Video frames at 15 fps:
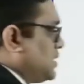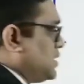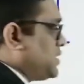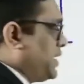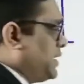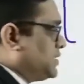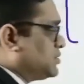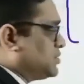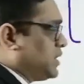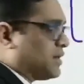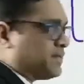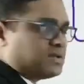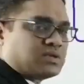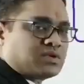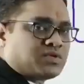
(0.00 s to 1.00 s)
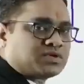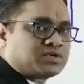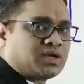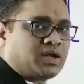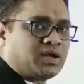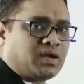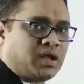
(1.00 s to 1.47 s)
right? So that was the
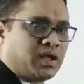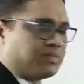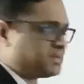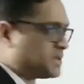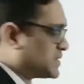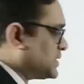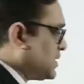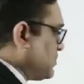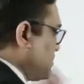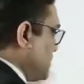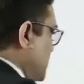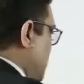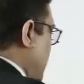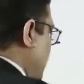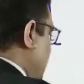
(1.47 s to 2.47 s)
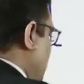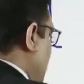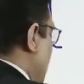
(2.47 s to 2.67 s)
question in AIMS exam, right?